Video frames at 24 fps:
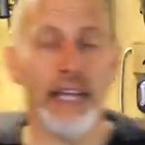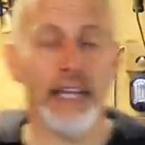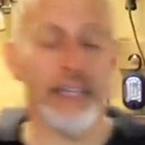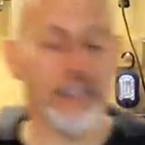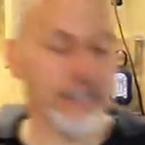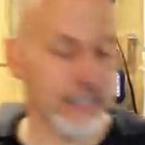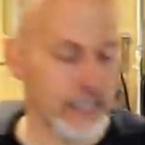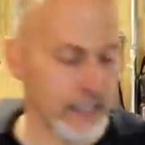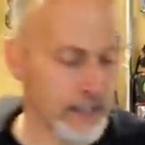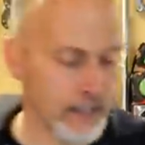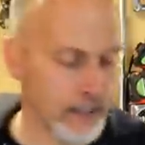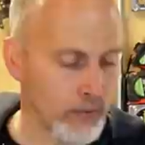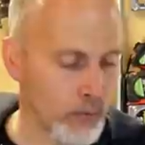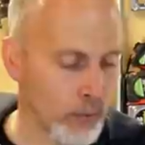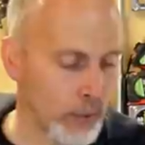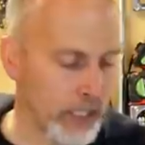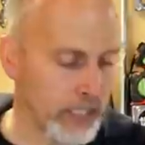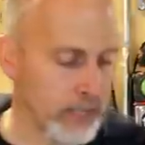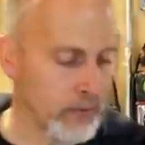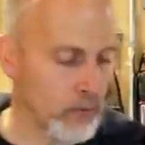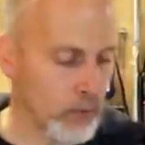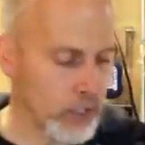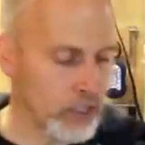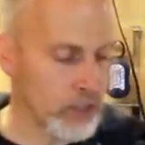and uh,
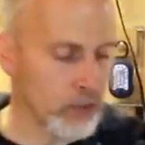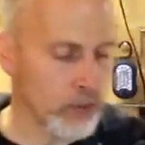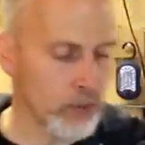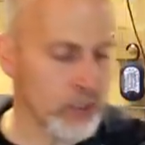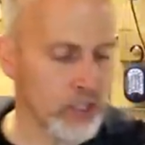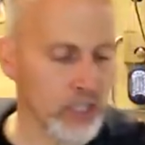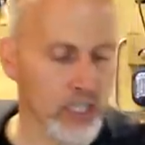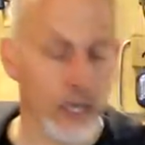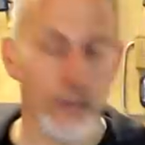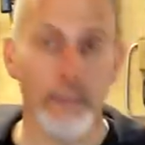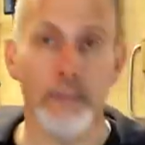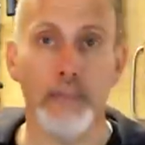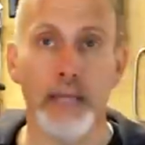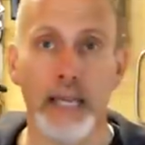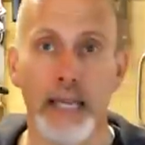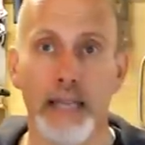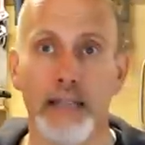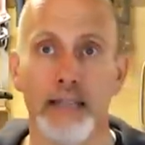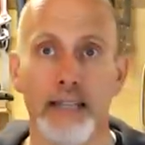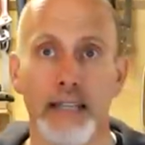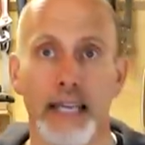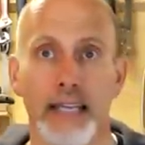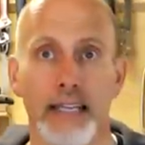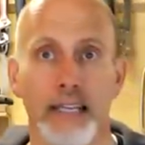we we do some
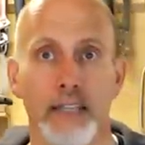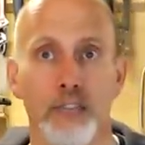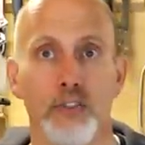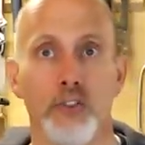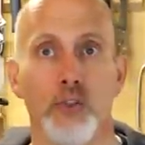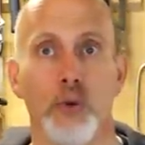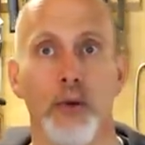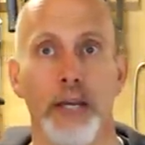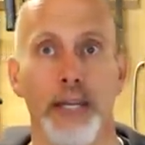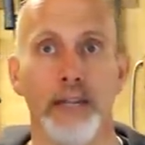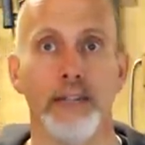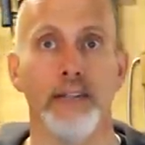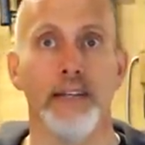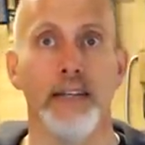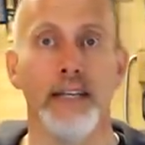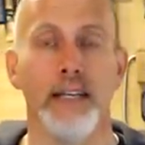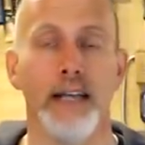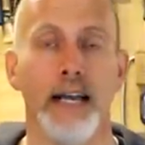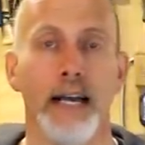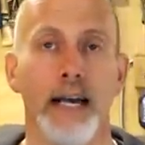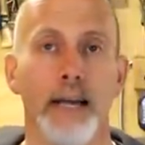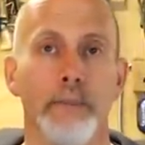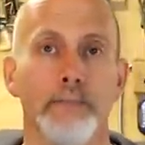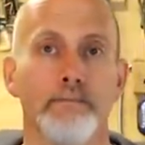and and enjoy it.
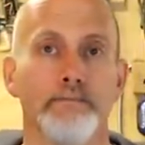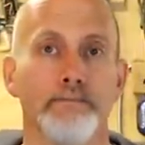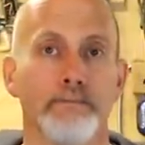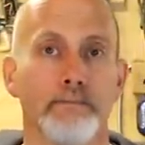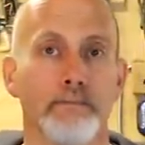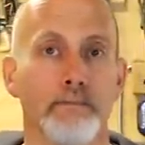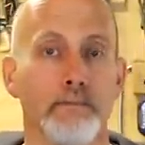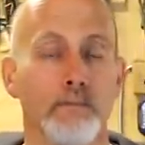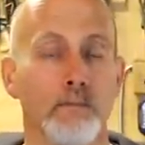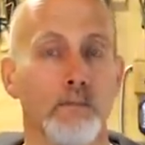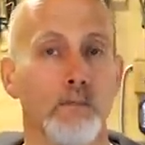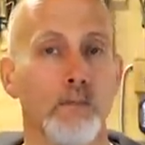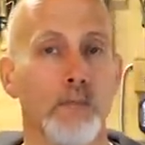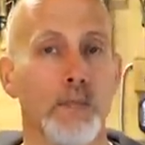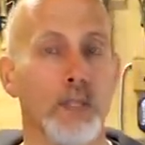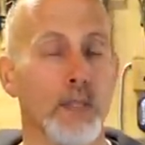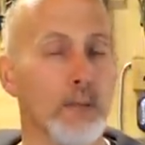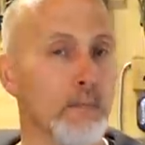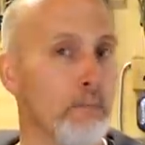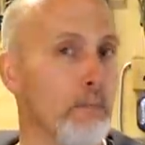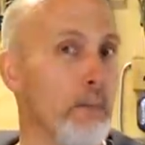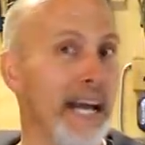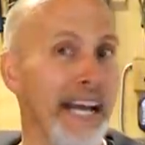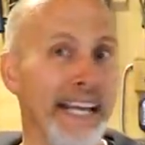Um,
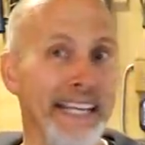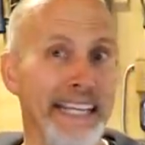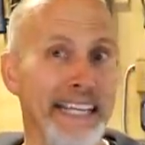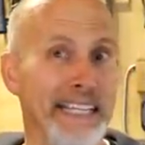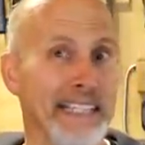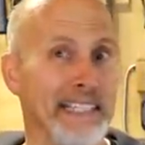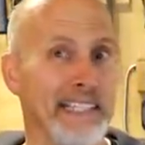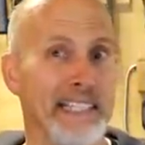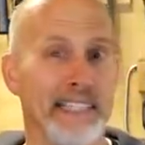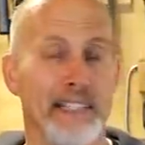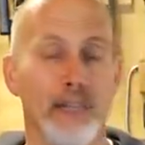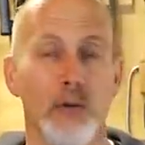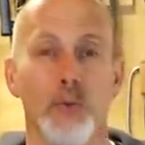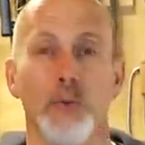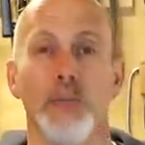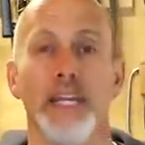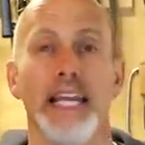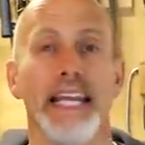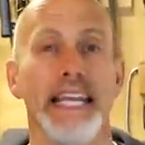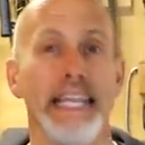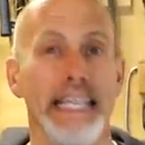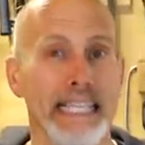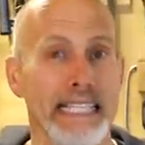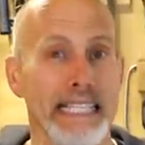but it's so
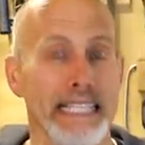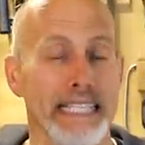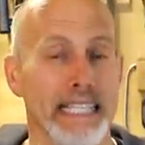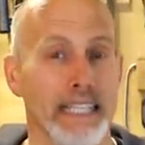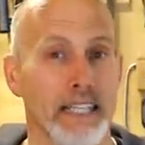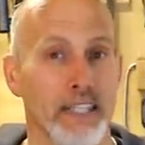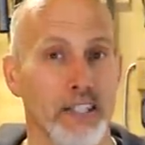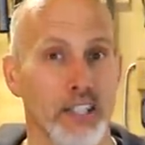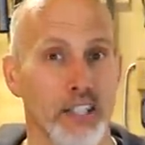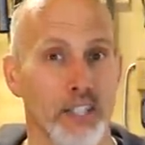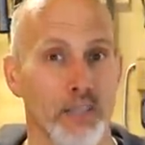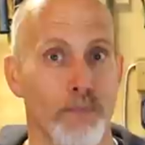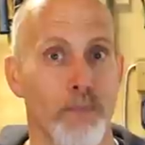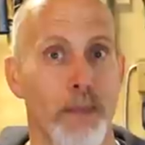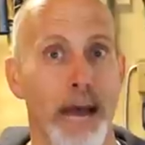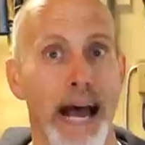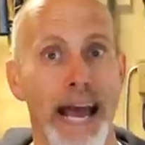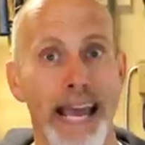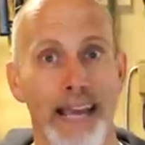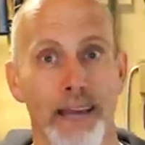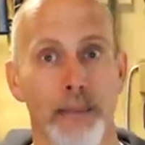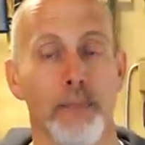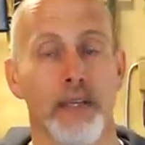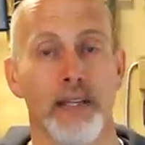dang easy to just
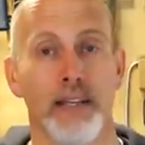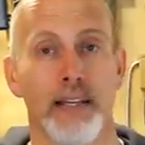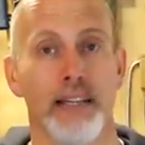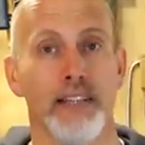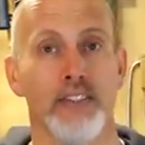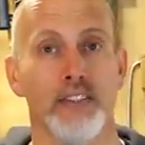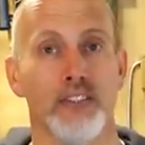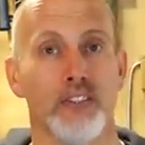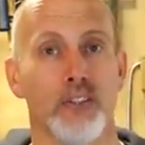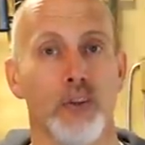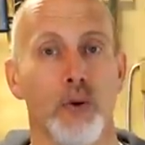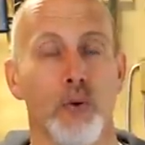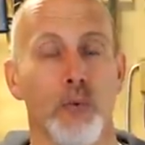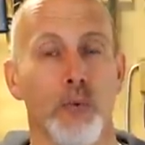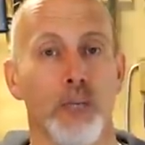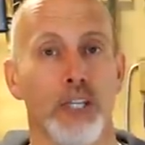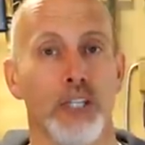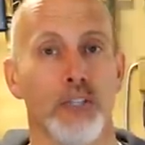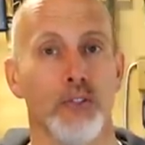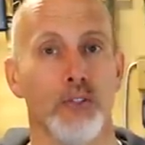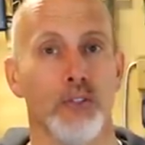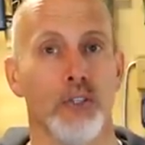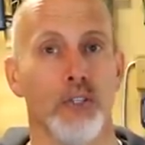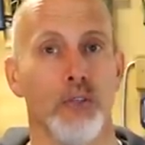buy them, and so
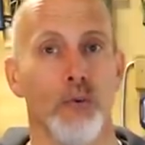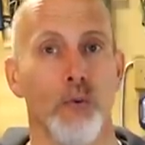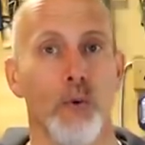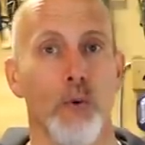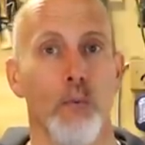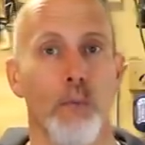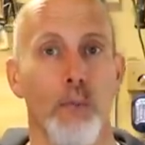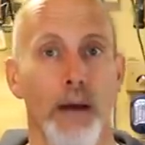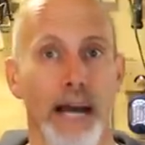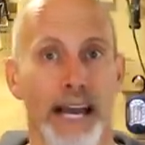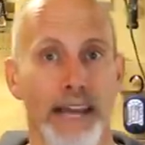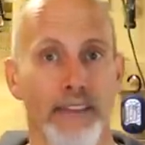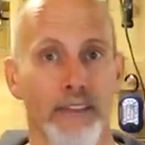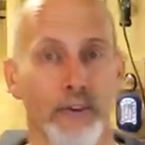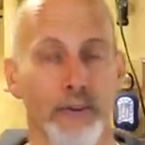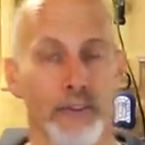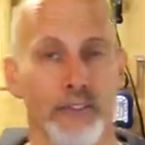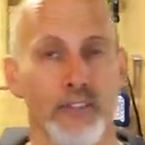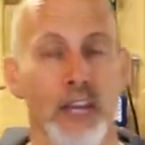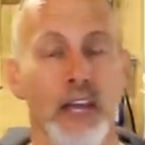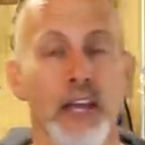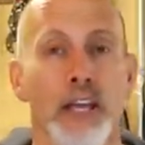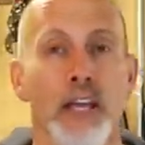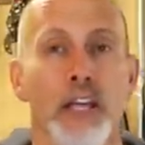we usually will buy
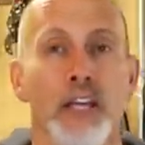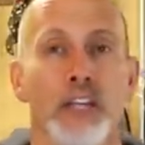those.